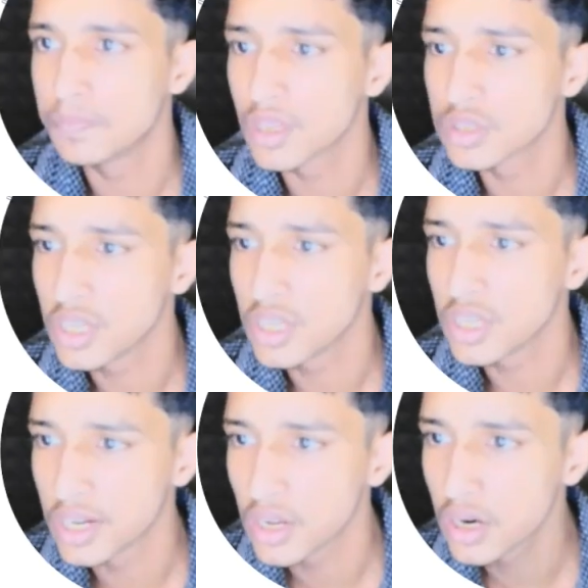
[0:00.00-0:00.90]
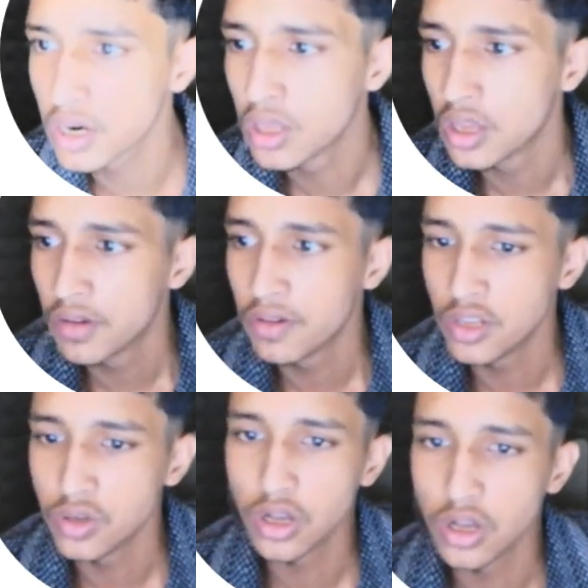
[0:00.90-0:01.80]
see right here. When
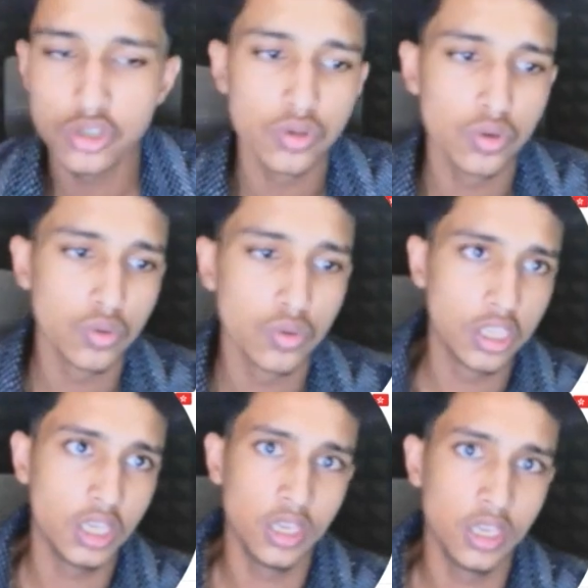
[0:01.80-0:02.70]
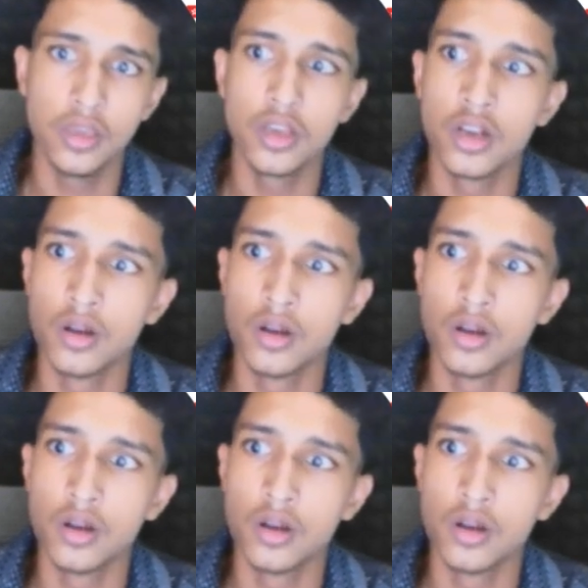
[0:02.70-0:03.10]
you go to the